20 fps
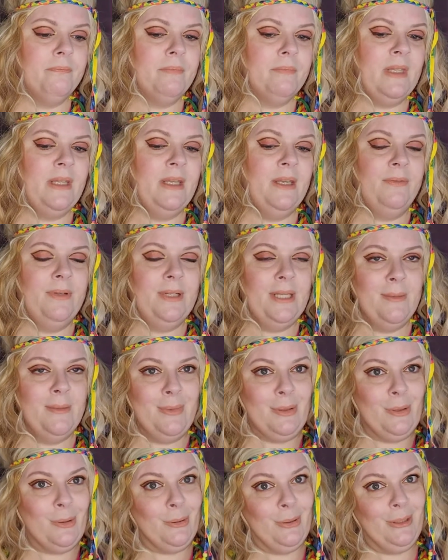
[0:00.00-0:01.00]
given him
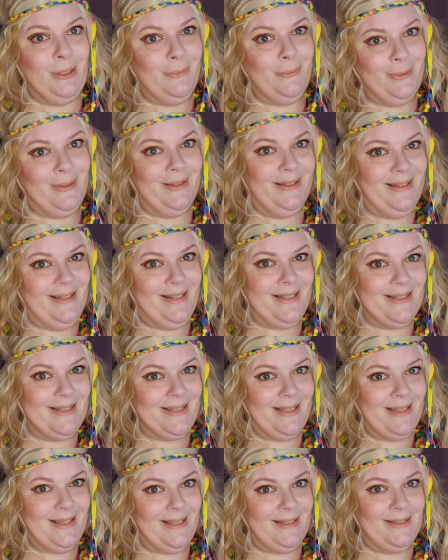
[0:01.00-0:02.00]
an early release,
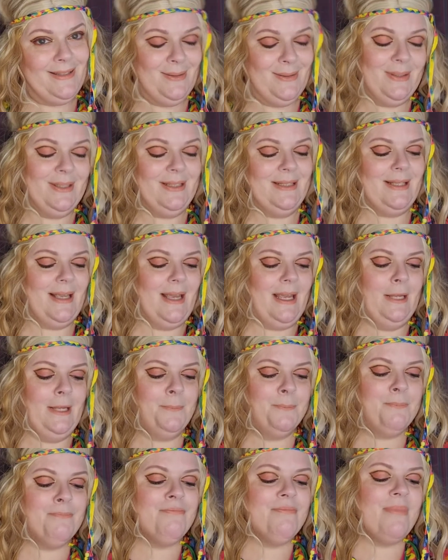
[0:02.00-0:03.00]
I guess you could say,
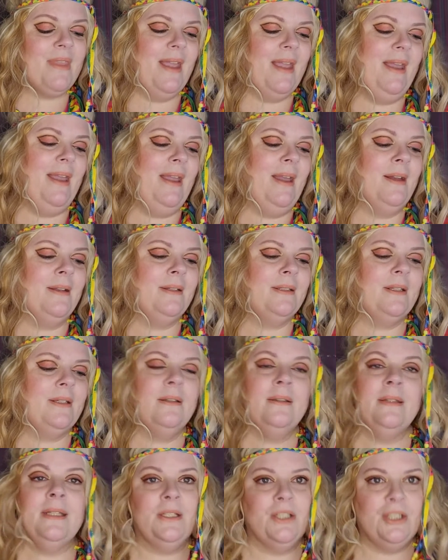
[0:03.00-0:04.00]
and
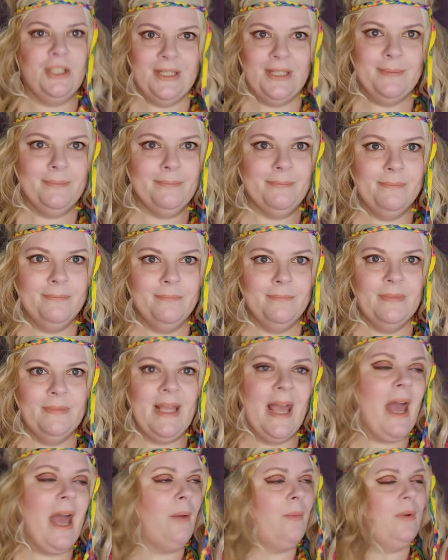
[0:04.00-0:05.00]
lynched him.
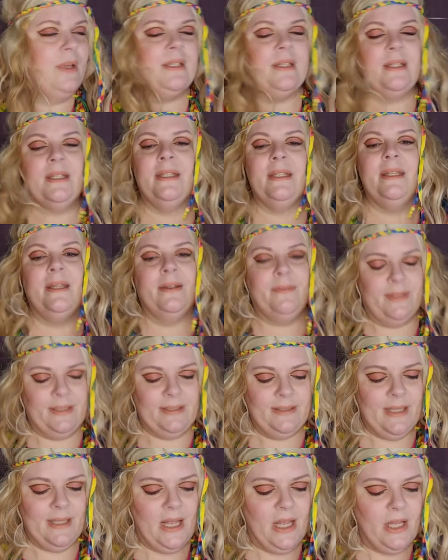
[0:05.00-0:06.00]
That was a
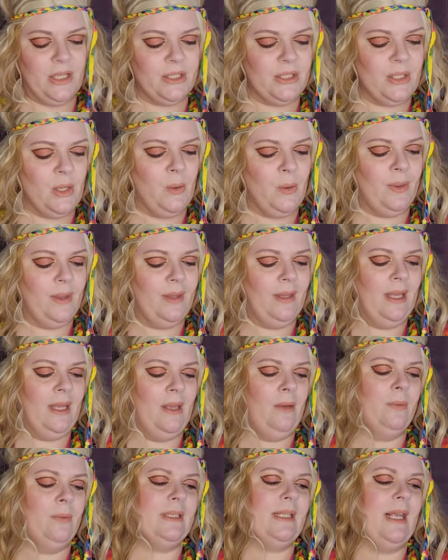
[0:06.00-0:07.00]
given. So
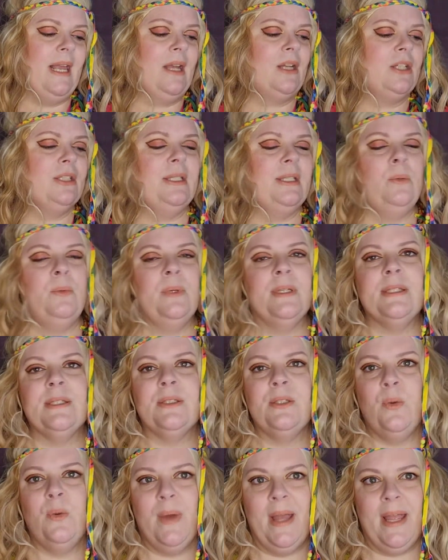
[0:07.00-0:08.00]
he was actually
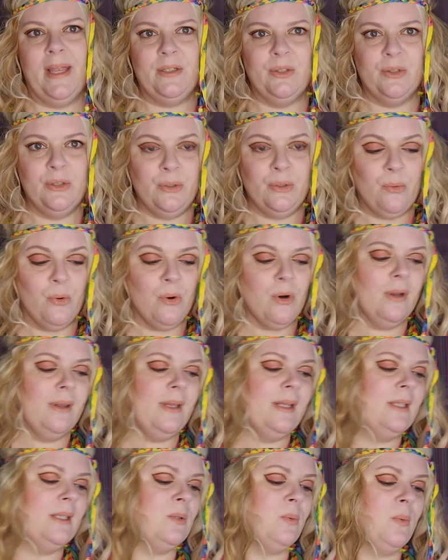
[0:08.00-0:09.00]
whisked away to New
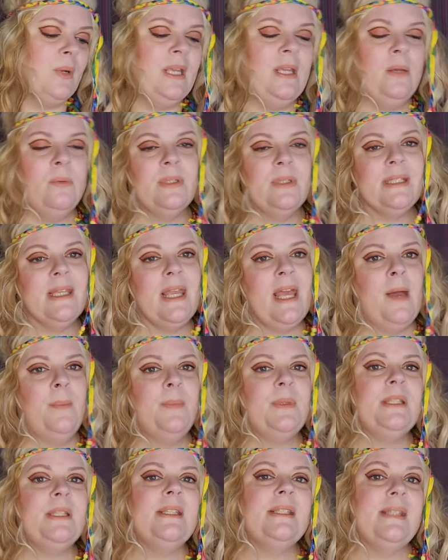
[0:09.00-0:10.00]
Orleans, where he was
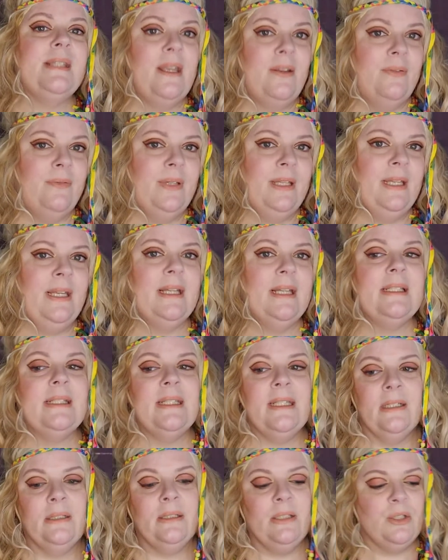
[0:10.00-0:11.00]
kept safely
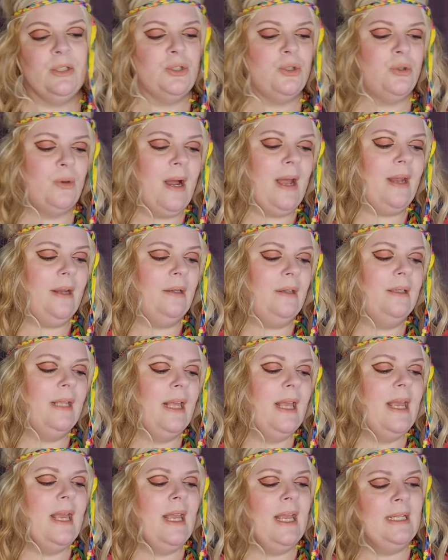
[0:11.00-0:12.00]
until his trial.
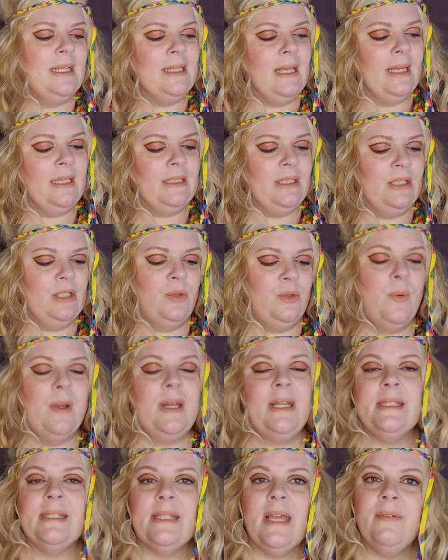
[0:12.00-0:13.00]
In
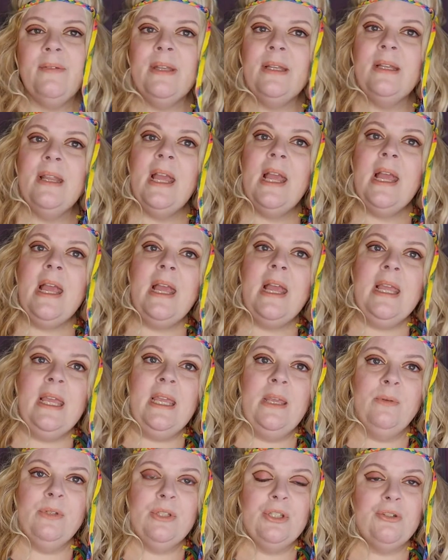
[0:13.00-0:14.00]
1927,
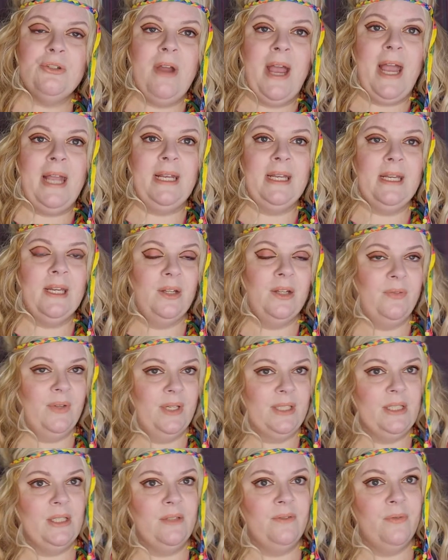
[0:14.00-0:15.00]
he was tried and
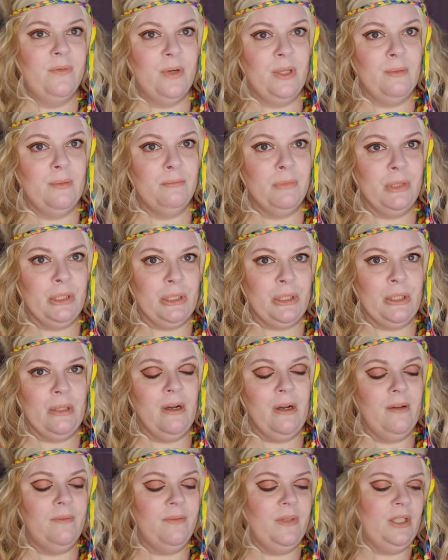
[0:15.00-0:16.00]
convicted for the murder
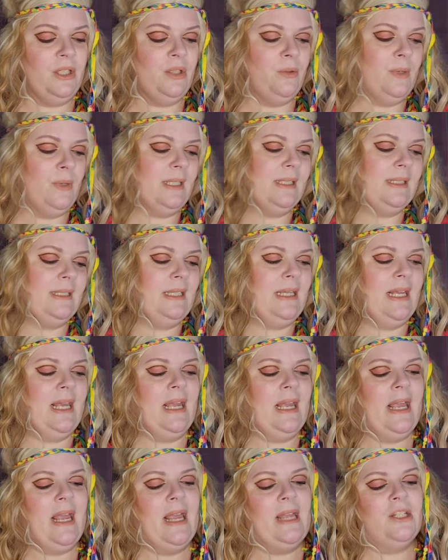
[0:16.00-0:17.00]
of the
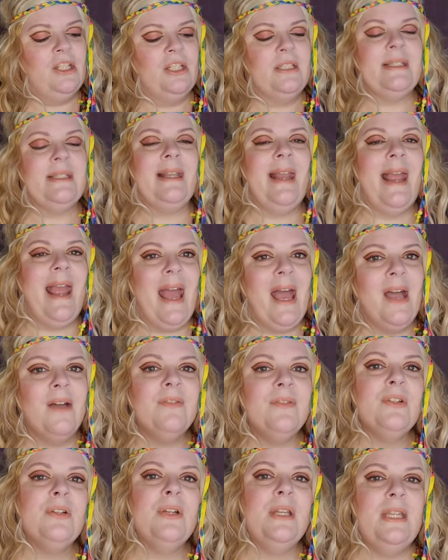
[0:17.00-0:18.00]
USDA agents. And
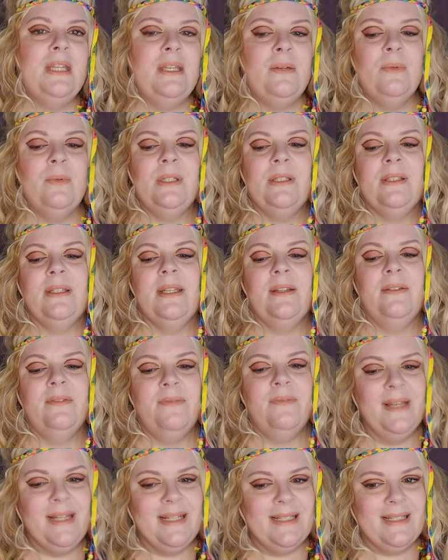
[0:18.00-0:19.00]
after he was
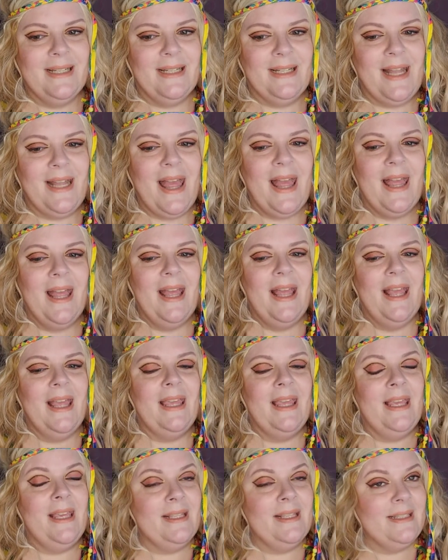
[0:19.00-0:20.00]
convicted,
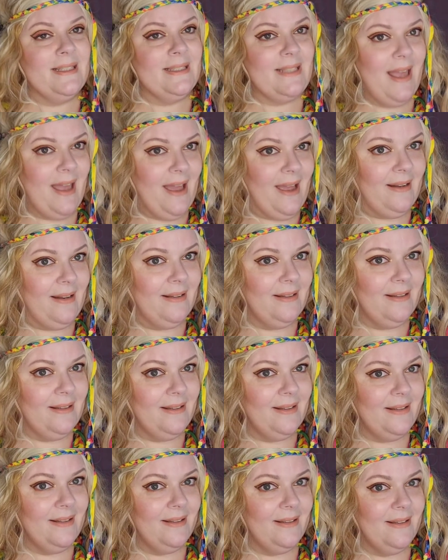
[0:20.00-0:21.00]
he said,
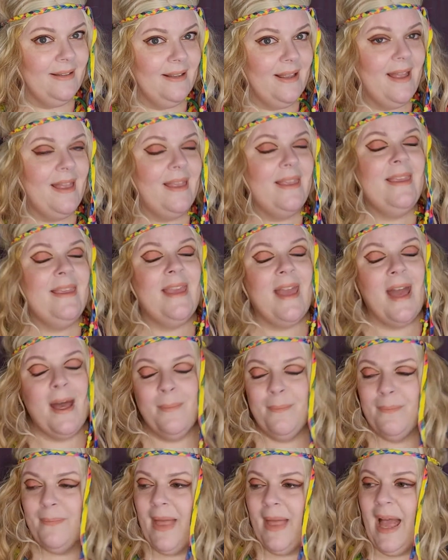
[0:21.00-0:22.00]
"Yep,
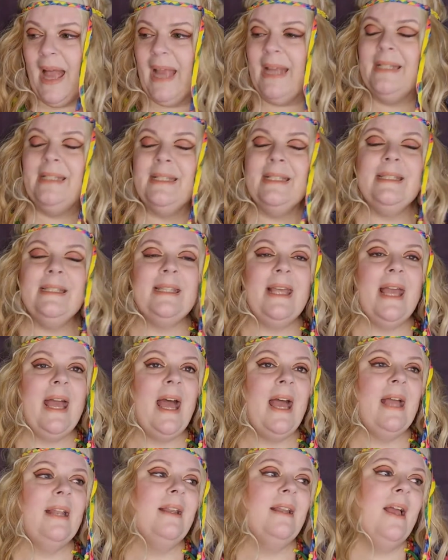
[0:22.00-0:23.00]
I did
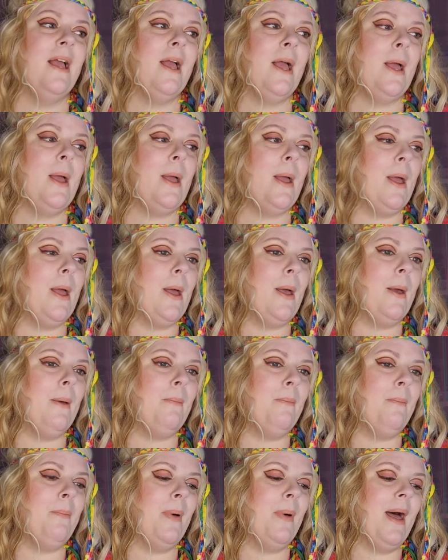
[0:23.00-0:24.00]
that,
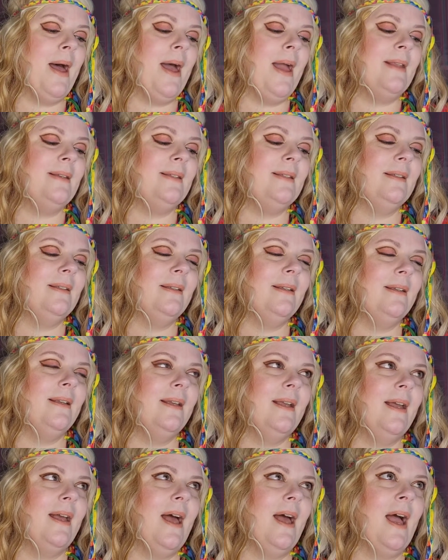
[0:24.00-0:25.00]
but
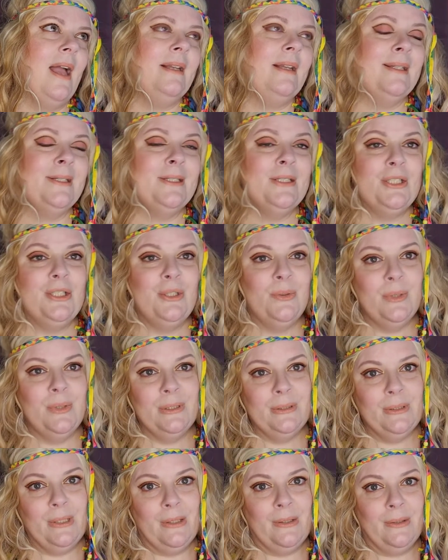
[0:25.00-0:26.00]
I didn't do it
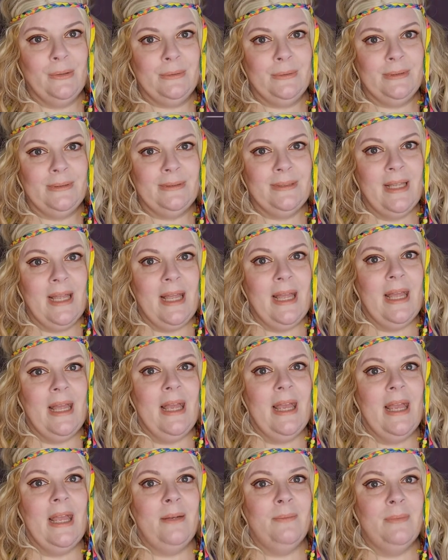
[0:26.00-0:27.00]
alone,
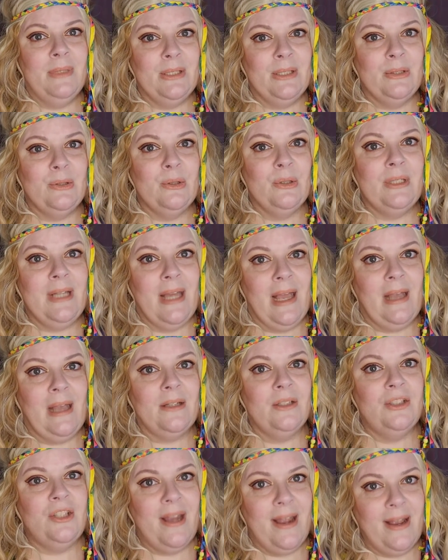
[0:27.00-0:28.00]
and Mr. Doc
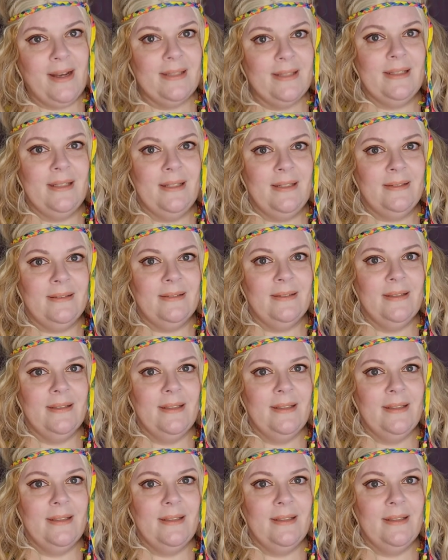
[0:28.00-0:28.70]
Jackson